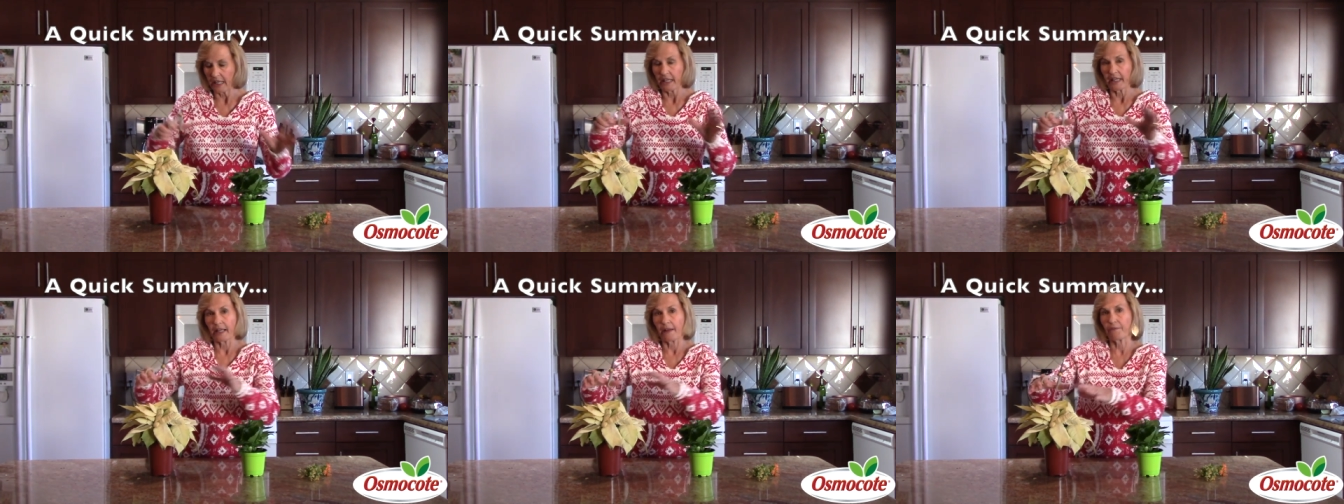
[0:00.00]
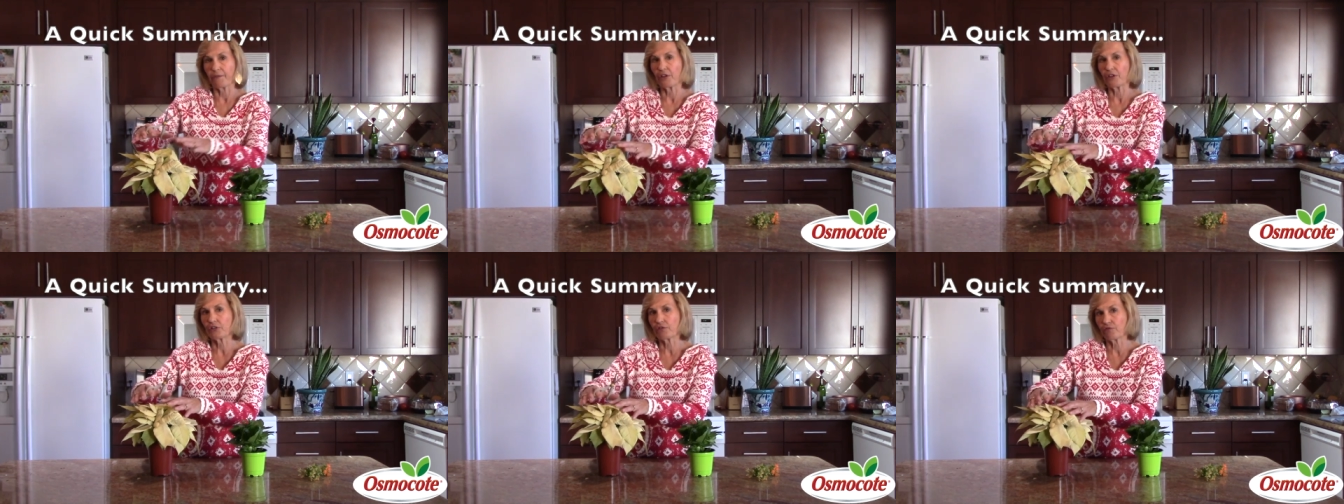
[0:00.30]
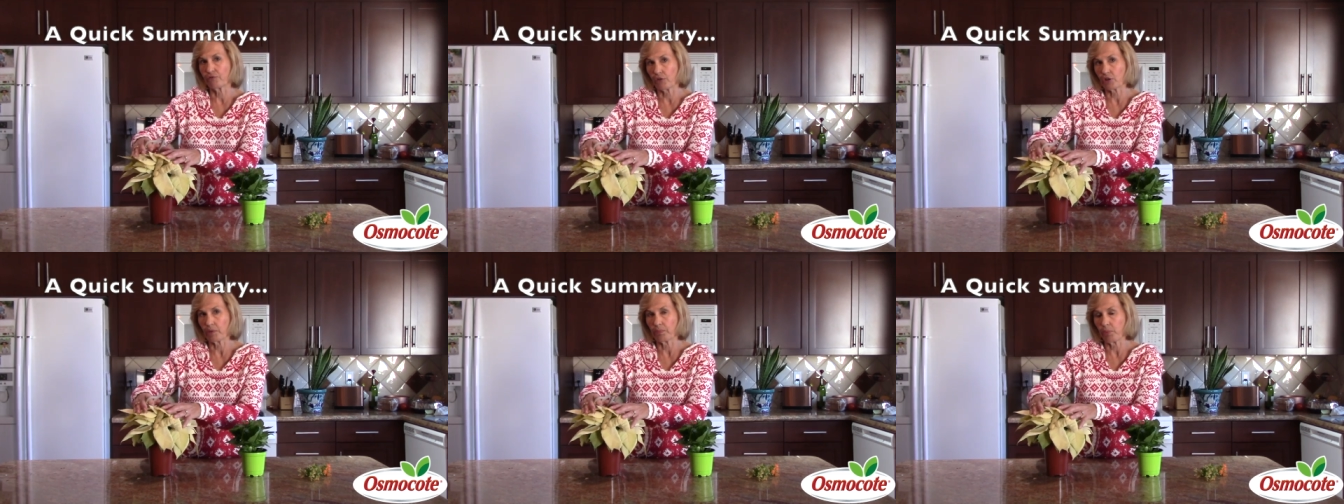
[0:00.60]
If this,
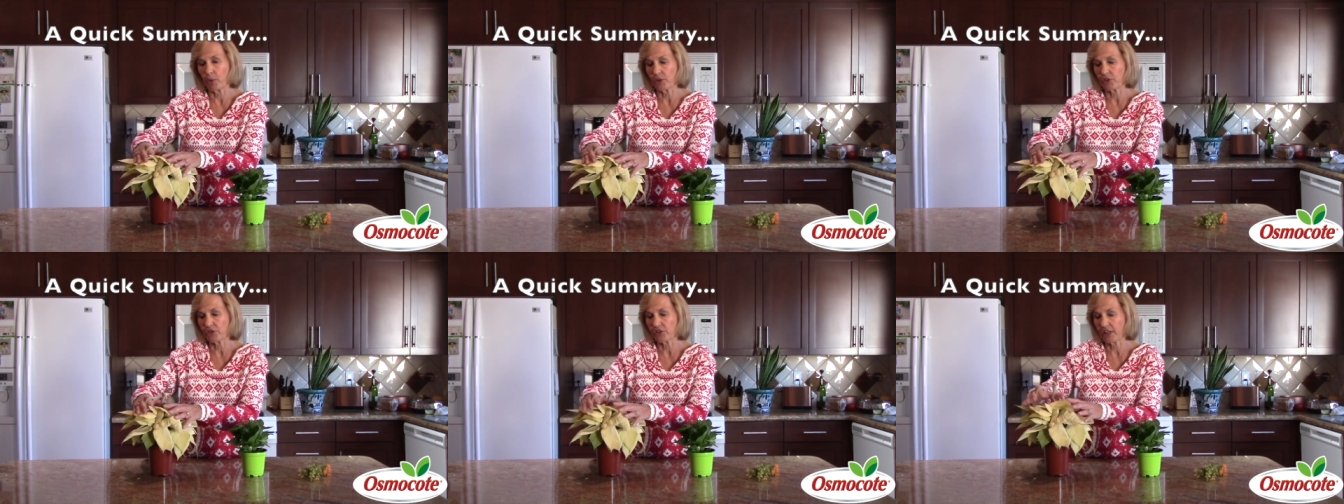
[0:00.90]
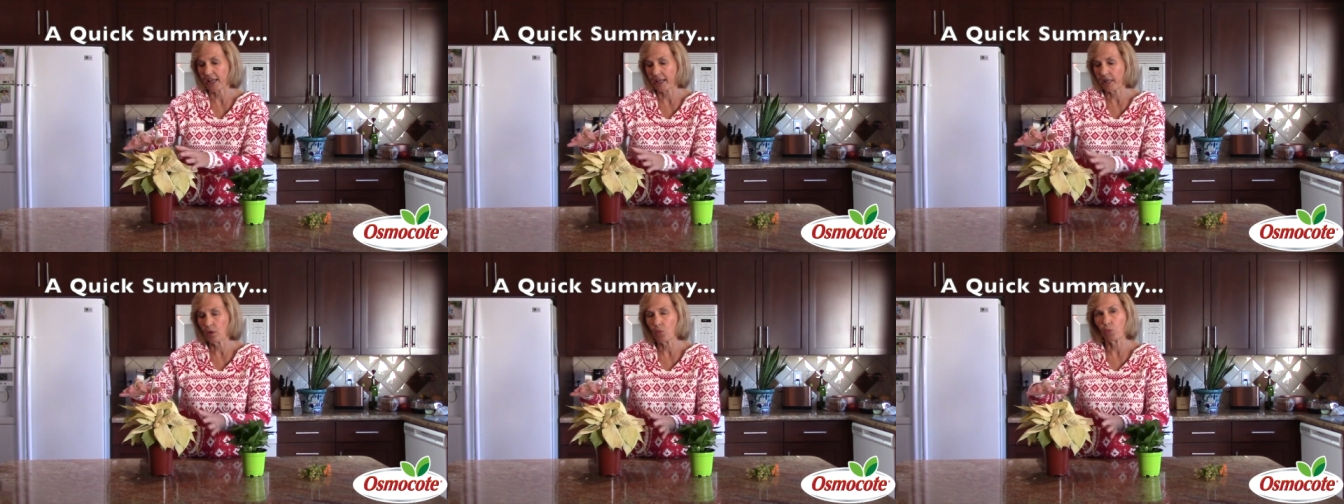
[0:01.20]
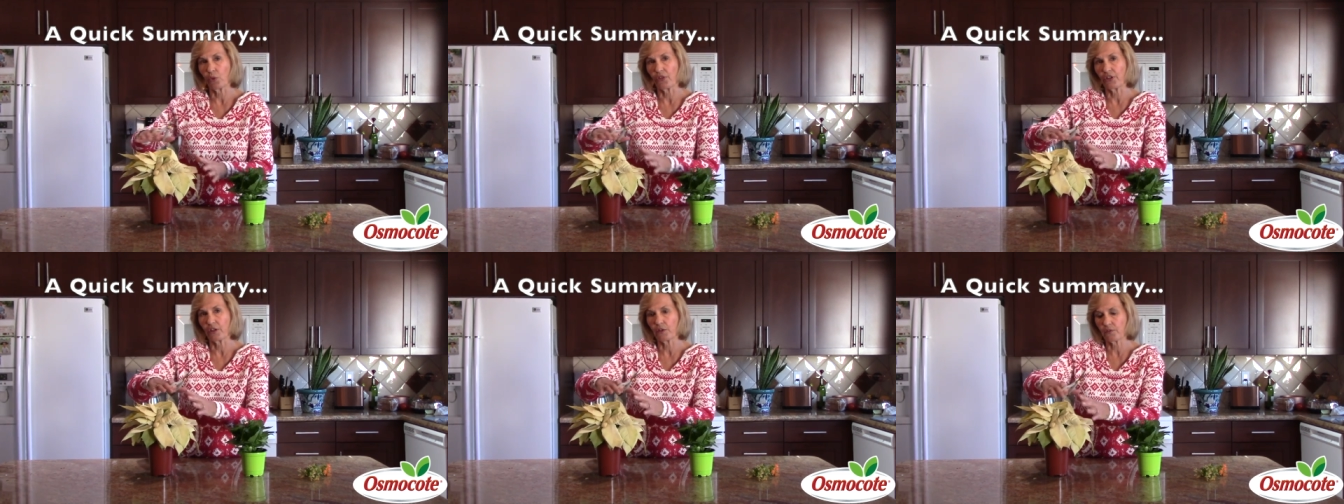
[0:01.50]
for the poinsettia,
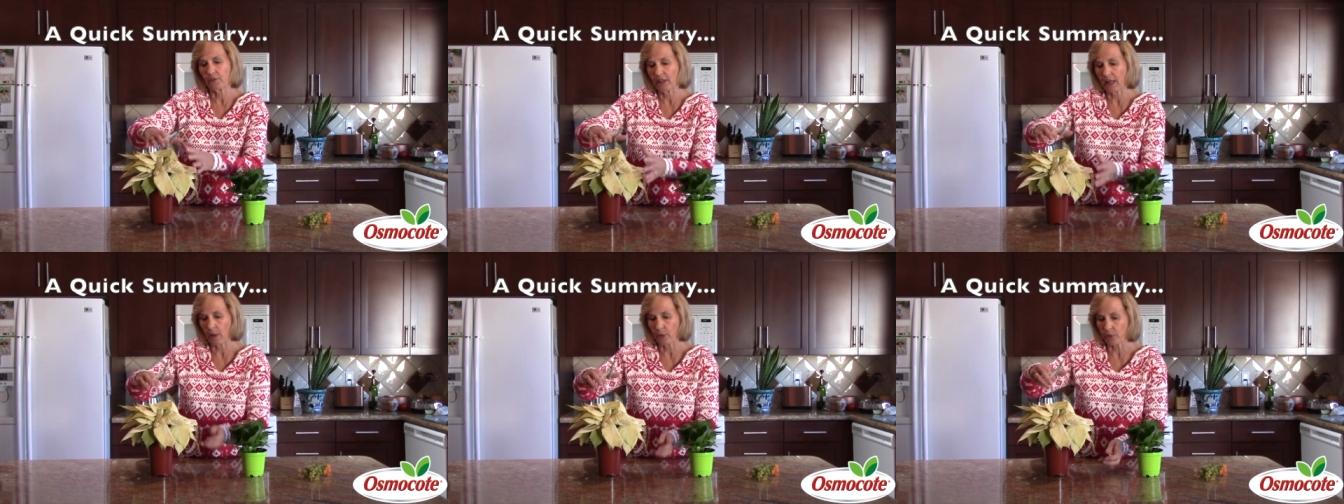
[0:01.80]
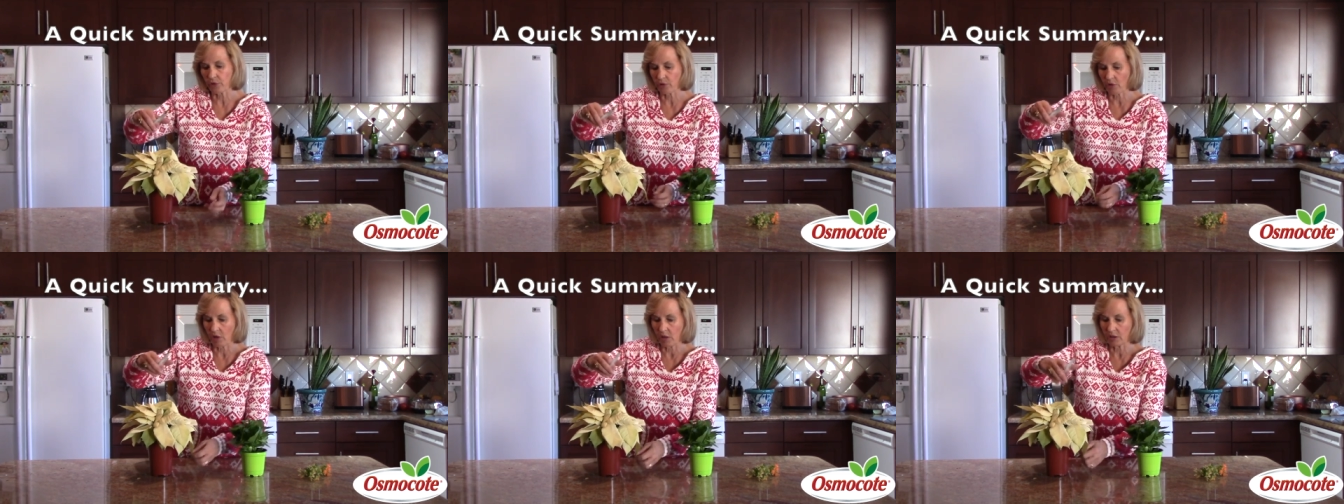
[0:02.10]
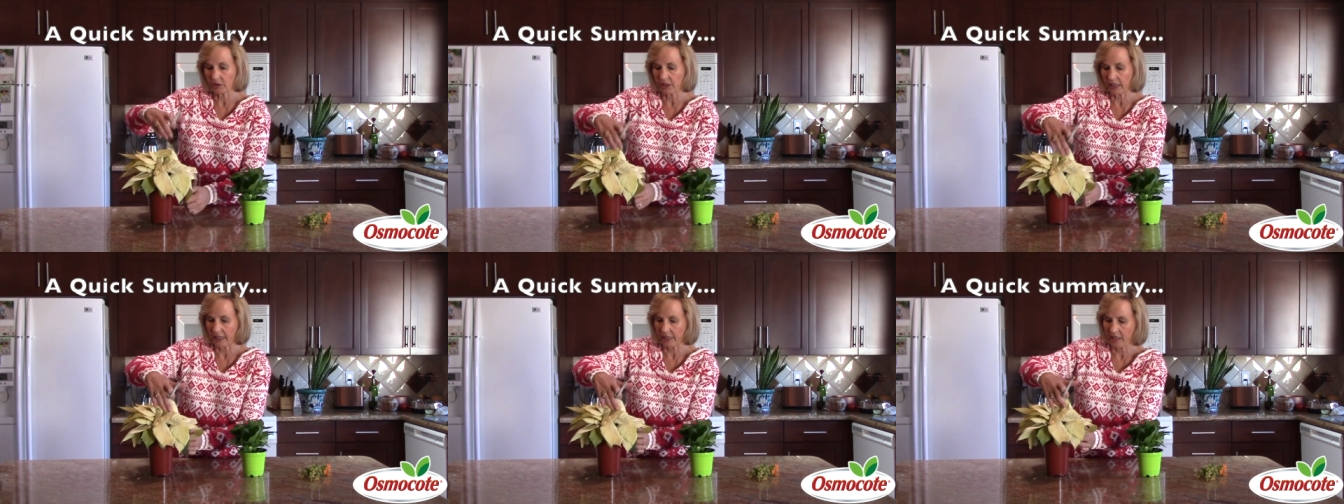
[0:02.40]
when these flowers are all
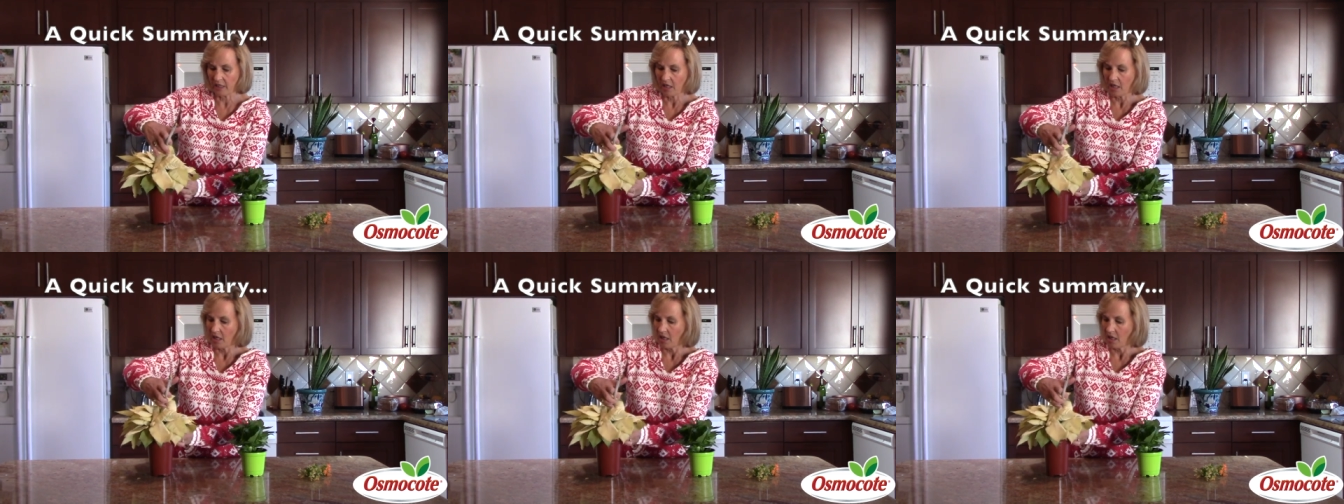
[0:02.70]
done,